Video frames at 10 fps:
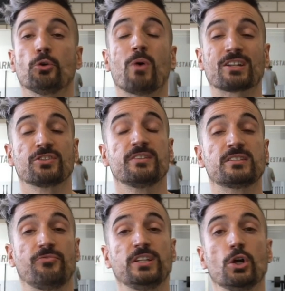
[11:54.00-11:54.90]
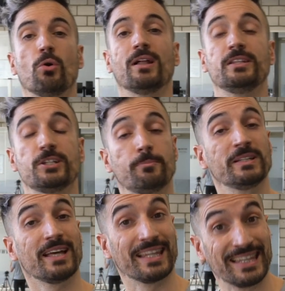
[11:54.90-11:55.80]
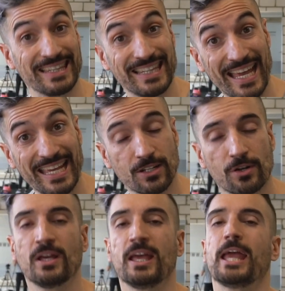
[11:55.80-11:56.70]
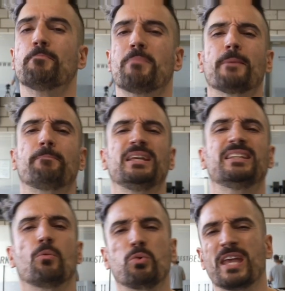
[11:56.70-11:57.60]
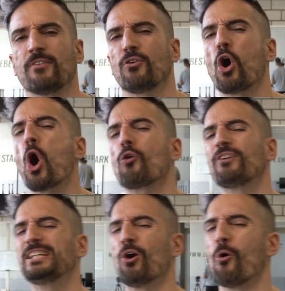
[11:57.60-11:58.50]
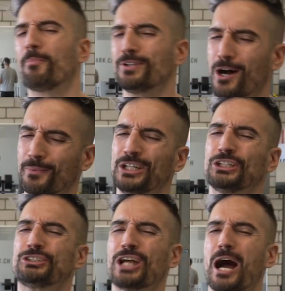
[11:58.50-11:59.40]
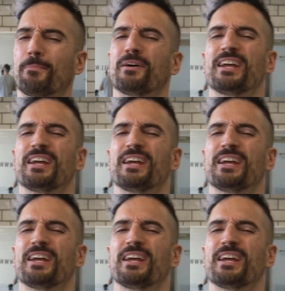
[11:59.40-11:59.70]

you're watching this video a little bit later, it might be that we have already opened up shop.